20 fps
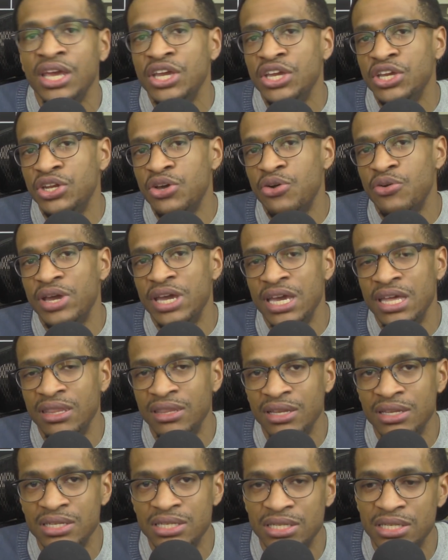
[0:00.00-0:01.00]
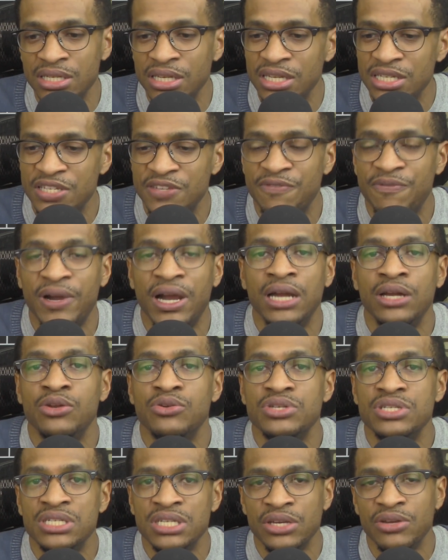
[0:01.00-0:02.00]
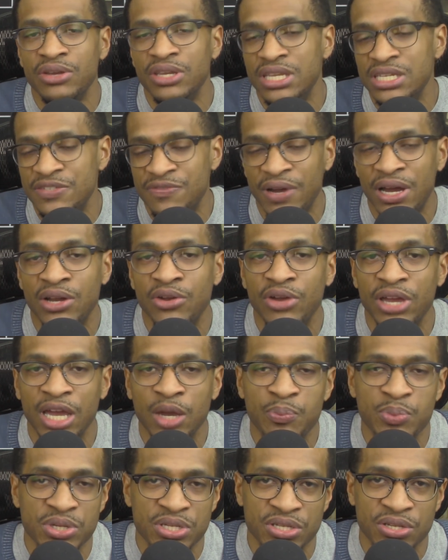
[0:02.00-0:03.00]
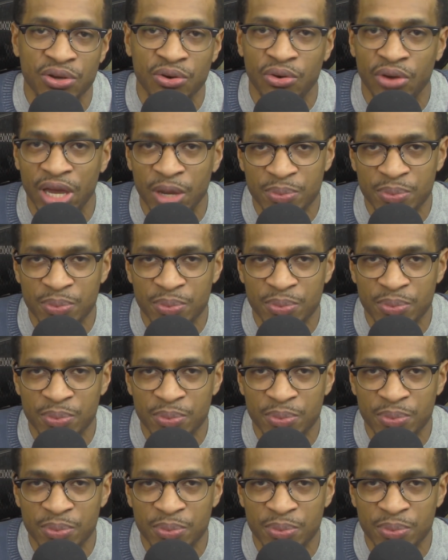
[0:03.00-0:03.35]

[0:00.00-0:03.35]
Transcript: you know, in this this final se this final episode,